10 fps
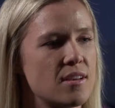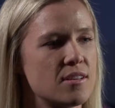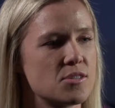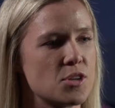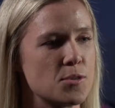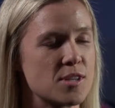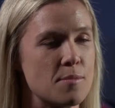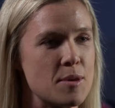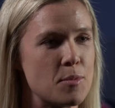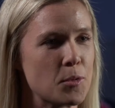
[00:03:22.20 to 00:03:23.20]
So
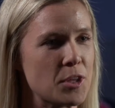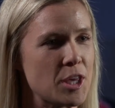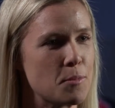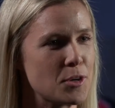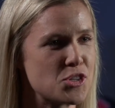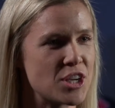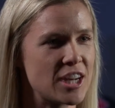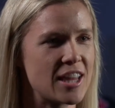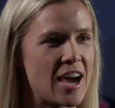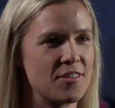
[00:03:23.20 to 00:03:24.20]
some people really
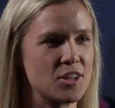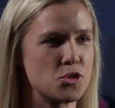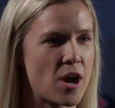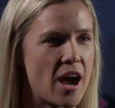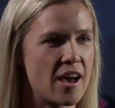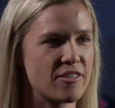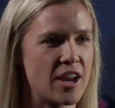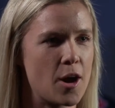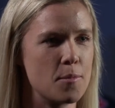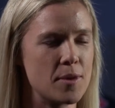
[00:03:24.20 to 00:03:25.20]
appreciated that and the drive and
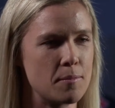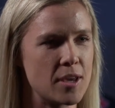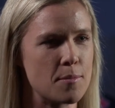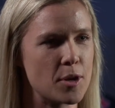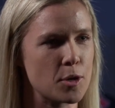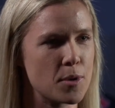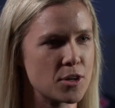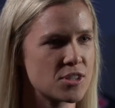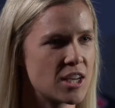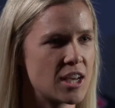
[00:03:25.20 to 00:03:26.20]
how it made me a better
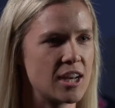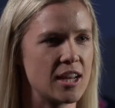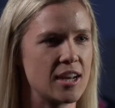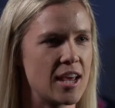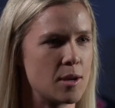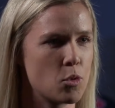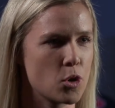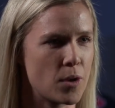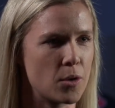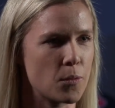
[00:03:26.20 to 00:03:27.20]
person and a
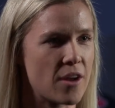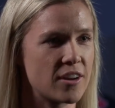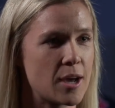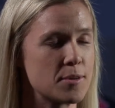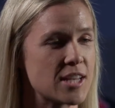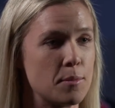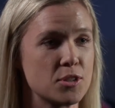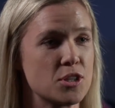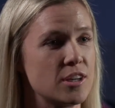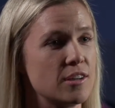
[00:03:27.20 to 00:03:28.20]
more well-rounded. I was able
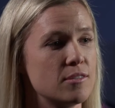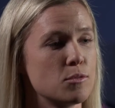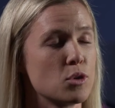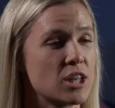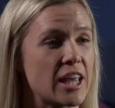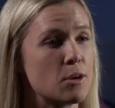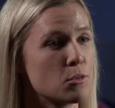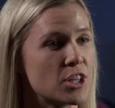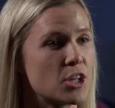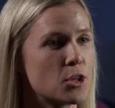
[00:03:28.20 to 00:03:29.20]
to relate
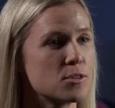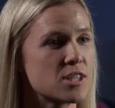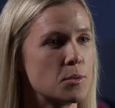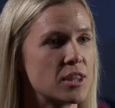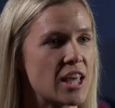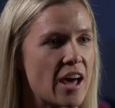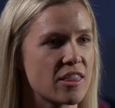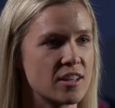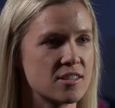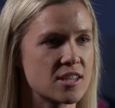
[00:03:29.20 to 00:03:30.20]
really closely with the
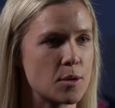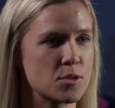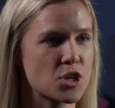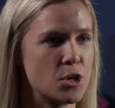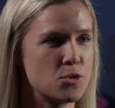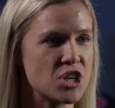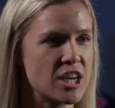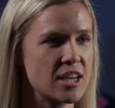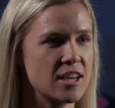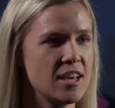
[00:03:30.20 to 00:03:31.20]
athletes that I was
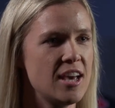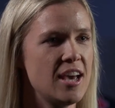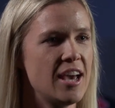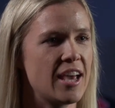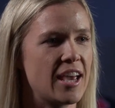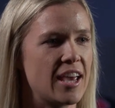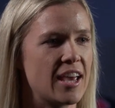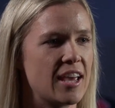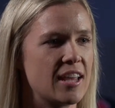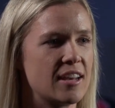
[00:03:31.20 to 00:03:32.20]
coaching,
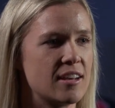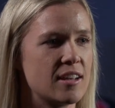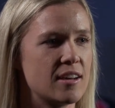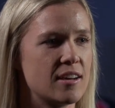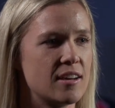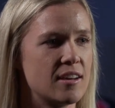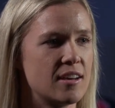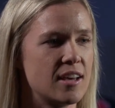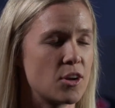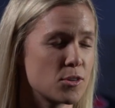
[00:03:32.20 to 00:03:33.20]
and
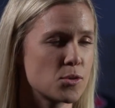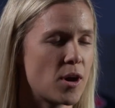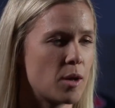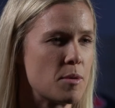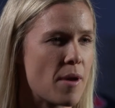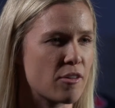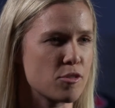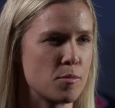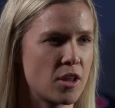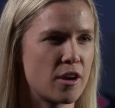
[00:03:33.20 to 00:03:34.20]
it also held me back
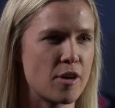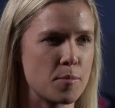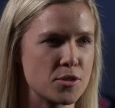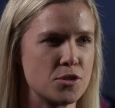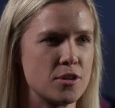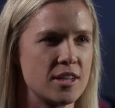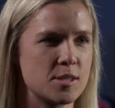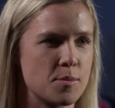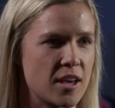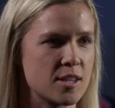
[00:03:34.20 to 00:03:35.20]
from a lot of
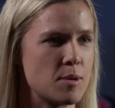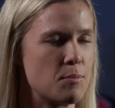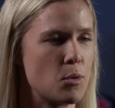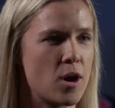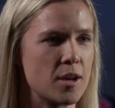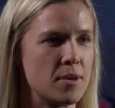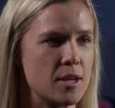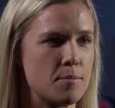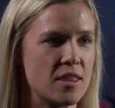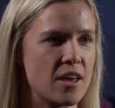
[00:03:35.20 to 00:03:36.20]
opportunities because people wanted me
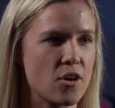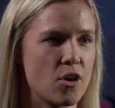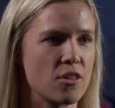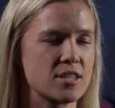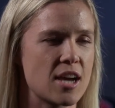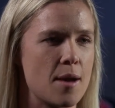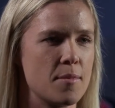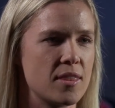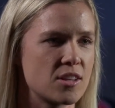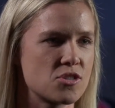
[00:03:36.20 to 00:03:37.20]
to be there all the time,
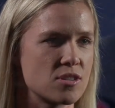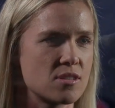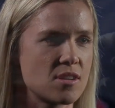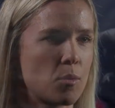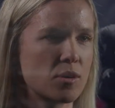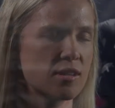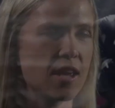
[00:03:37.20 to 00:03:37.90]
and that's just, I wasn't